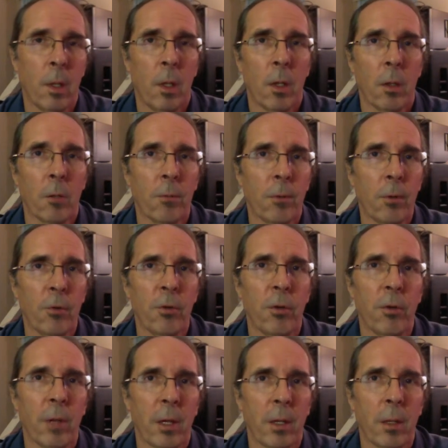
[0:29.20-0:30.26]
The first is
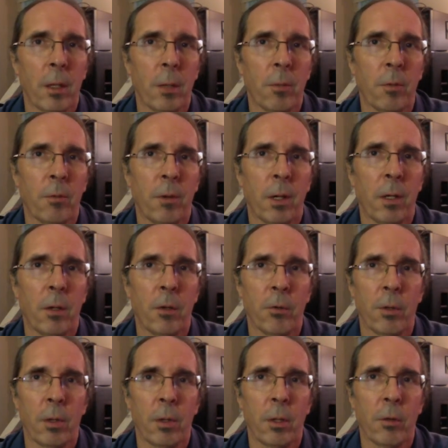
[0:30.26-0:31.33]
that an amplifier is
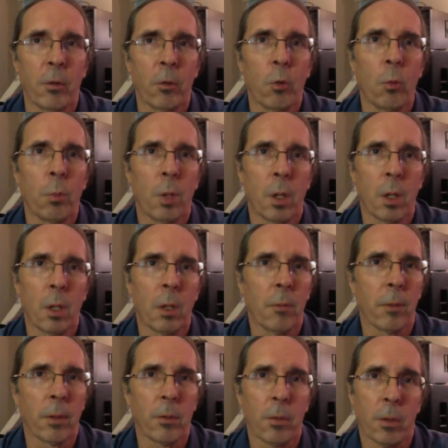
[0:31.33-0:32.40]
an integral part of a
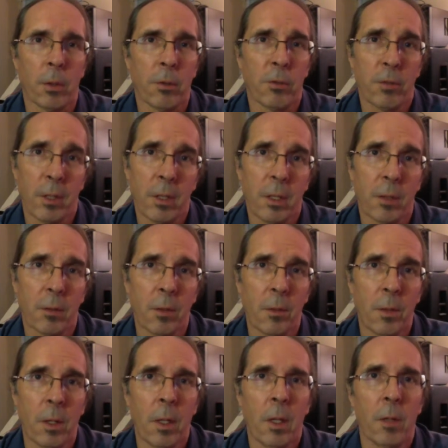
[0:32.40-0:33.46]
guitar's sound.
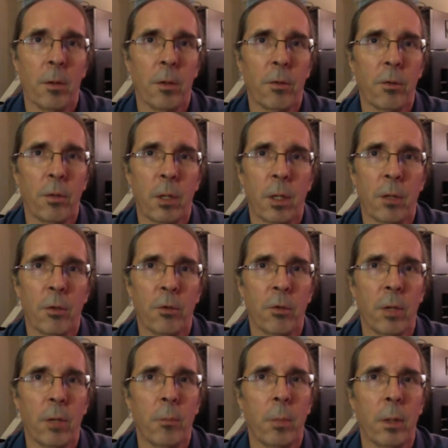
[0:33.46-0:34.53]
This sound is
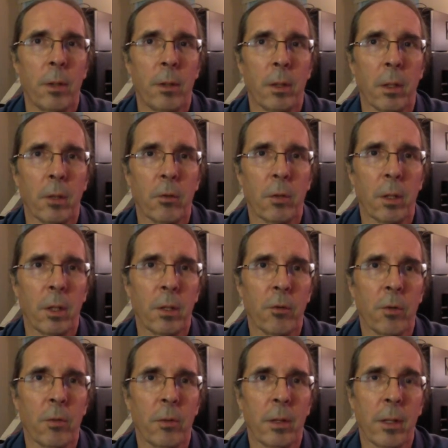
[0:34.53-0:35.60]
shaped by the electronics
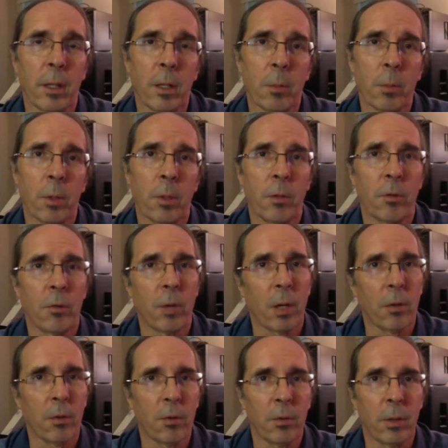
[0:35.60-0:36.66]
of the amp,
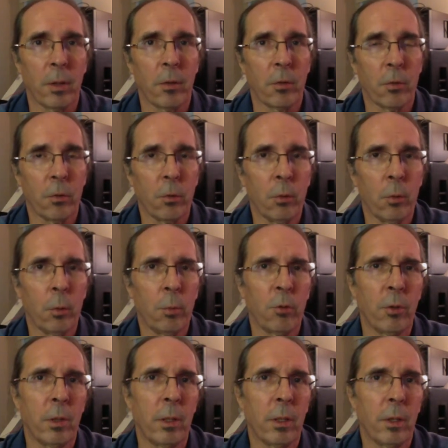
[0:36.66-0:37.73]
solid state or tubes,
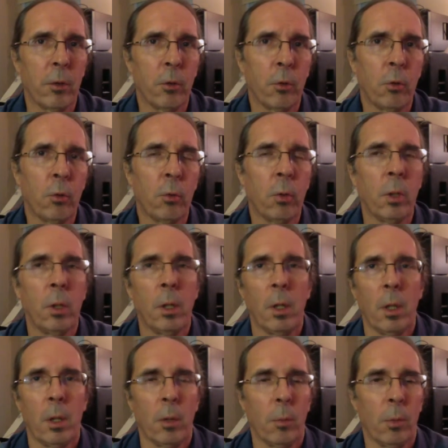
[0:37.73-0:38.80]
EQ,
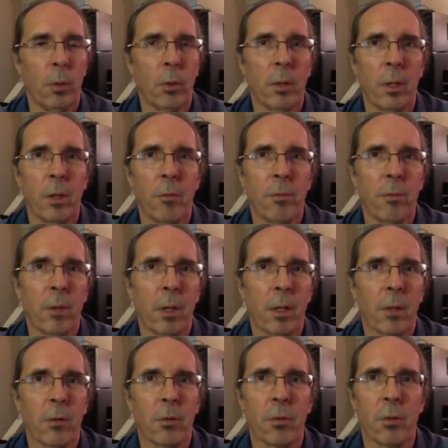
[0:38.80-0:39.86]
built-in
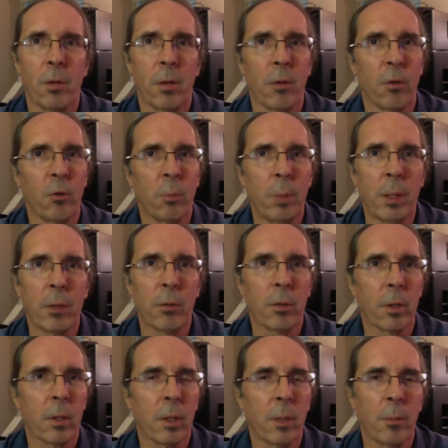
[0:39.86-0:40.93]
effects, the speaker
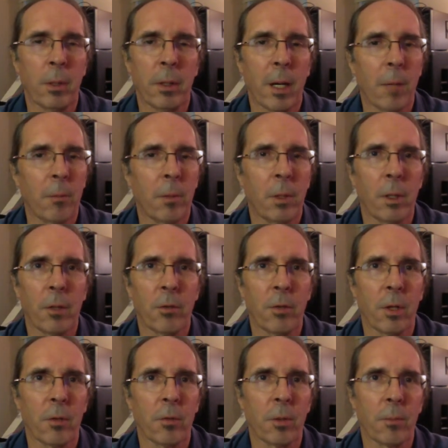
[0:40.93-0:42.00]
type, the cabinet,
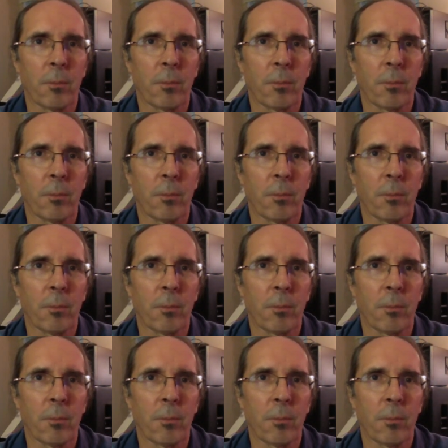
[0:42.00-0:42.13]
etc.